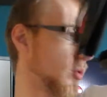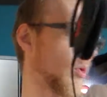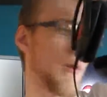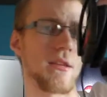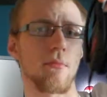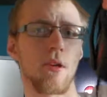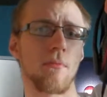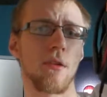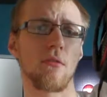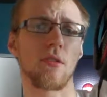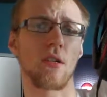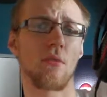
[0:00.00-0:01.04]
all the way to my
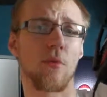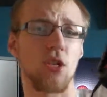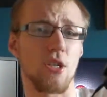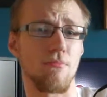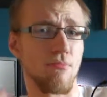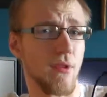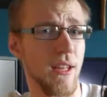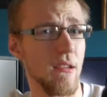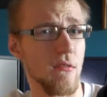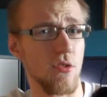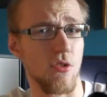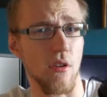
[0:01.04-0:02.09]
computer, which is
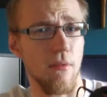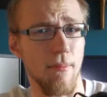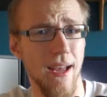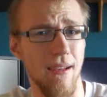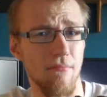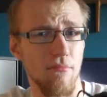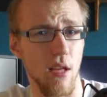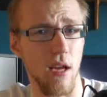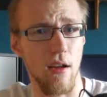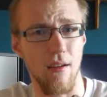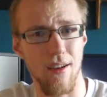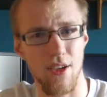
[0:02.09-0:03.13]
brilliant straight off the bat.
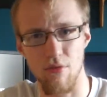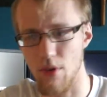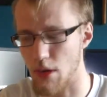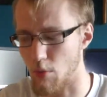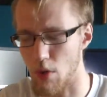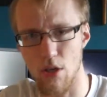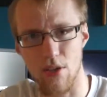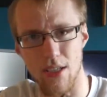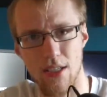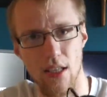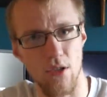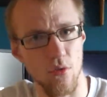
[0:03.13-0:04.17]
Like, I don't really want to use
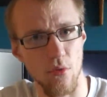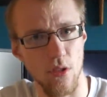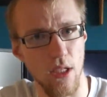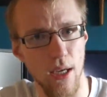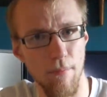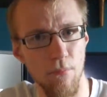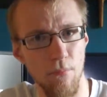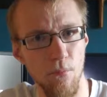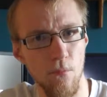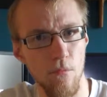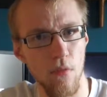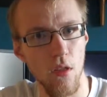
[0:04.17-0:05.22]
extension all the time,
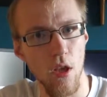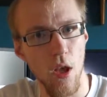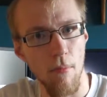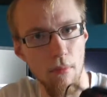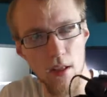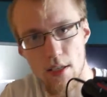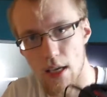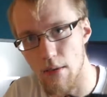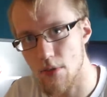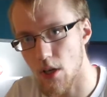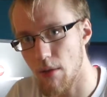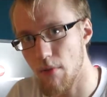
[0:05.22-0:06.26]
but at the same
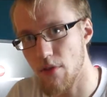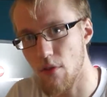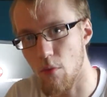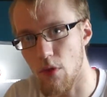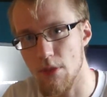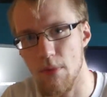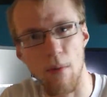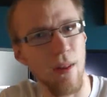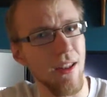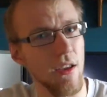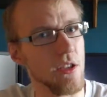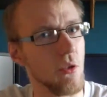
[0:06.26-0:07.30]
time, if you're one of these people
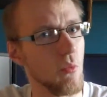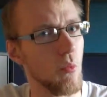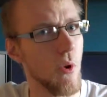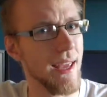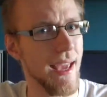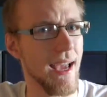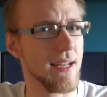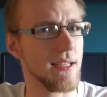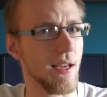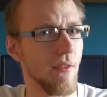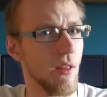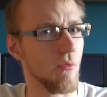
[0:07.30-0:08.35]
that likes to weigh
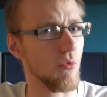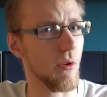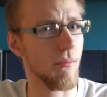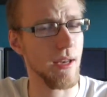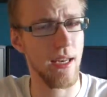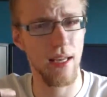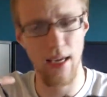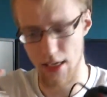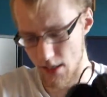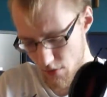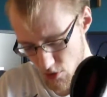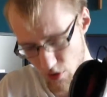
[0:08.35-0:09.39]
headset around the room and nearly get
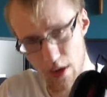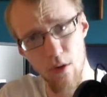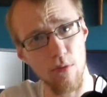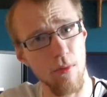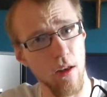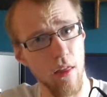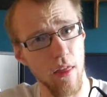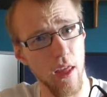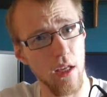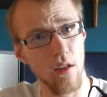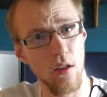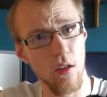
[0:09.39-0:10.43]
yourself strangled by the thing,